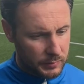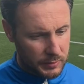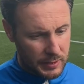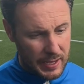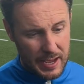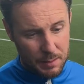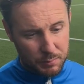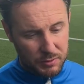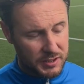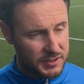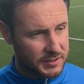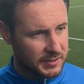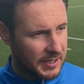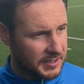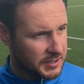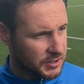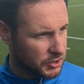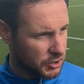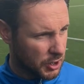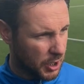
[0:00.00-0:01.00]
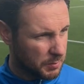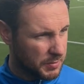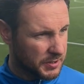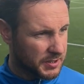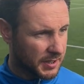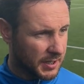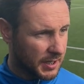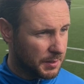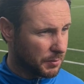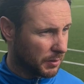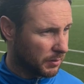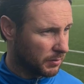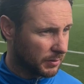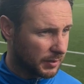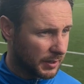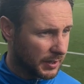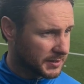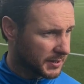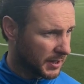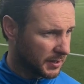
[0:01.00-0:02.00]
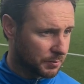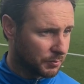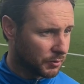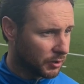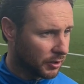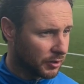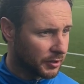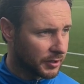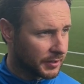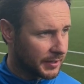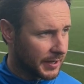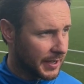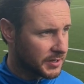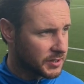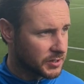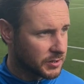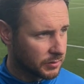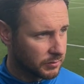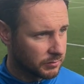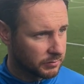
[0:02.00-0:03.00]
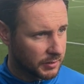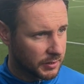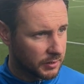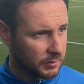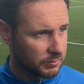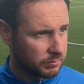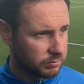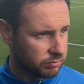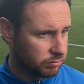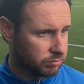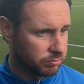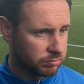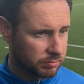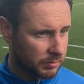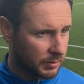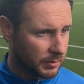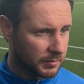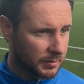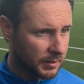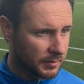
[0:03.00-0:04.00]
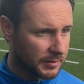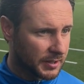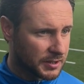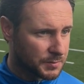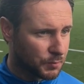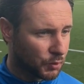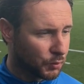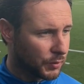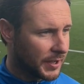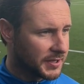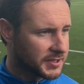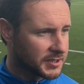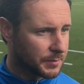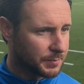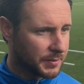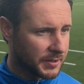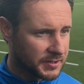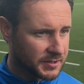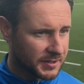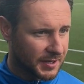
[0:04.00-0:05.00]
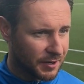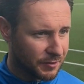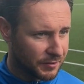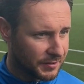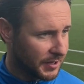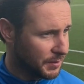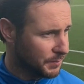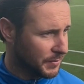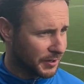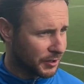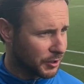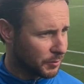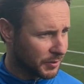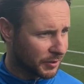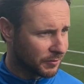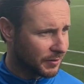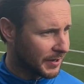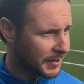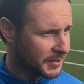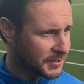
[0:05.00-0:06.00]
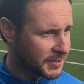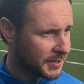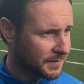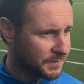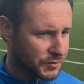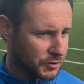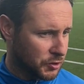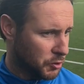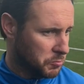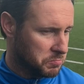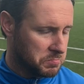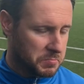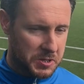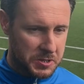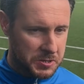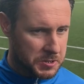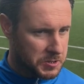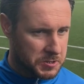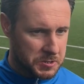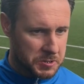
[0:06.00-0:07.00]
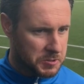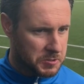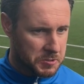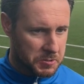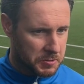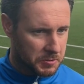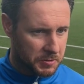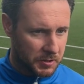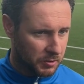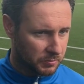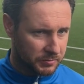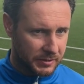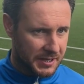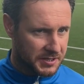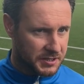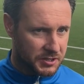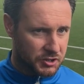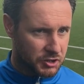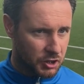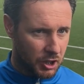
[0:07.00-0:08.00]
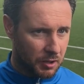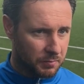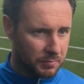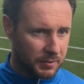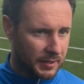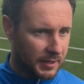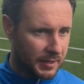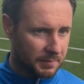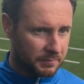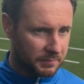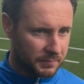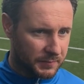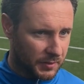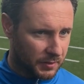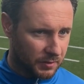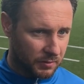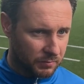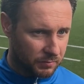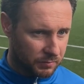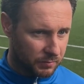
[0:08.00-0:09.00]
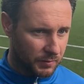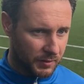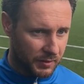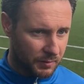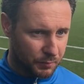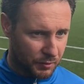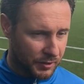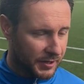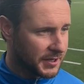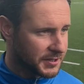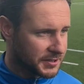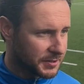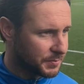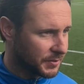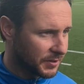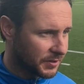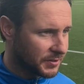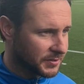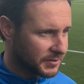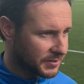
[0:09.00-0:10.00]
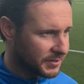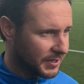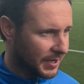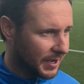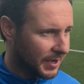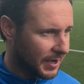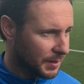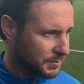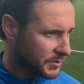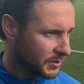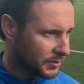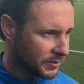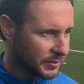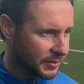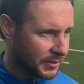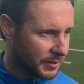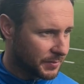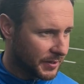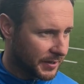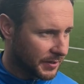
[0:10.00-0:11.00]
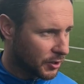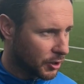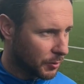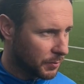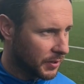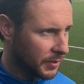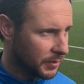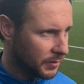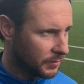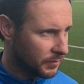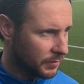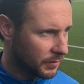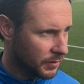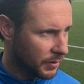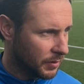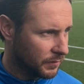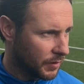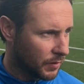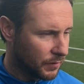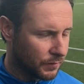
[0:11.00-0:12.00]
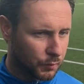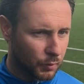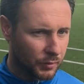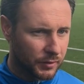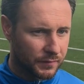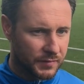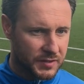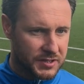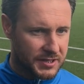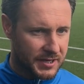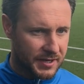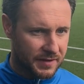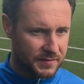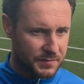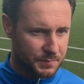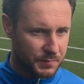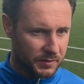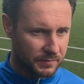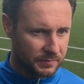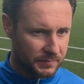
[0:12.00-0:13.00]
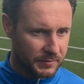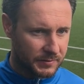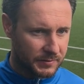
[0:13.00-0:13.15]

Yeah, but listen, that's his job. He's a keeper. He has to hit the ball out of the net, so, you know, that's both ends of the pitch. Gareth Dean made a couple of cracking saves, so, you know, that's his job. You know, we'll praise it because, yeah, absolutely, he made a couple of wonderful saves, but,